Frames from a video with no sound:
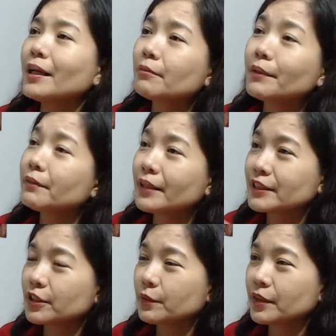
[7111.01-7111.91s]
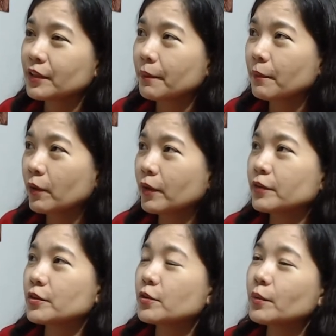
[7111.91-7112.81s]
Not by rescuing them all.